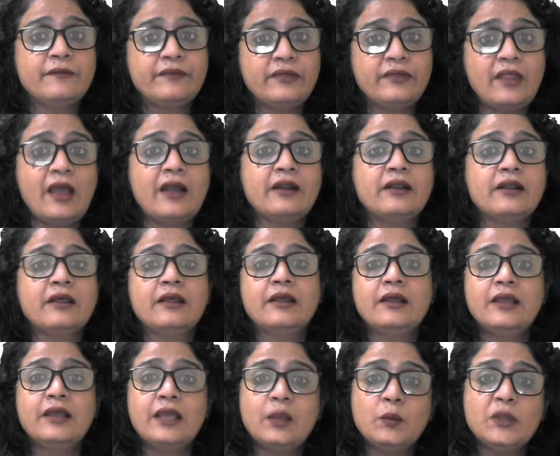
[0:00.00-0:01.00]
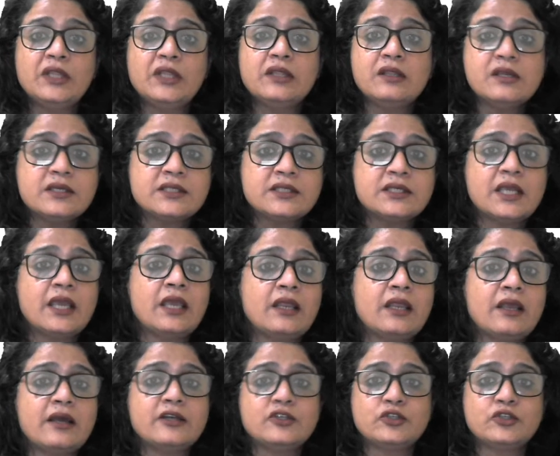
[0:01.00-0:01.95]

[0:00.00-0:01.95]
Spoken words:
that even this area